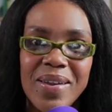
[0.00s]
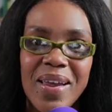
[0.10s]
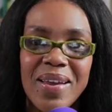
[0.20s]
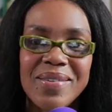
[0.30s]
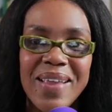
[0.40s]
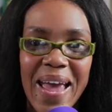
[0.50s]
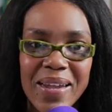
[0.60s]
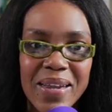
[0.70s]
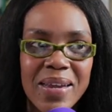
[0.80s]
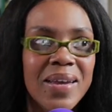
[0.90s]

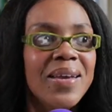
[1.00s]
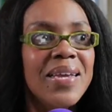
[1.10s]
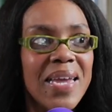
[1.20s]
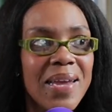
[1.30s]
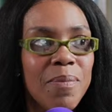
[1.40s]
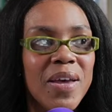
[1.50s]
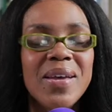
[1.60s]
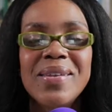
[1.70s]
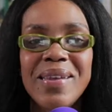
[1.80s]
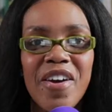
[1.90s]
Exactly. Keep
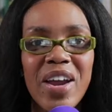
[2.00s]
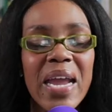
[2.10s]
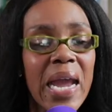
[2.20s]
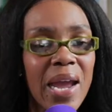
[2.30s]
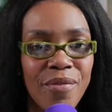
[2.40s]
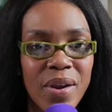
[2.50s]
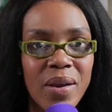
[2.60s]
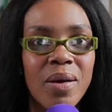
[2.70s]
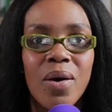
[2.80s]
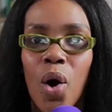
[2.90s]
Derrick Henry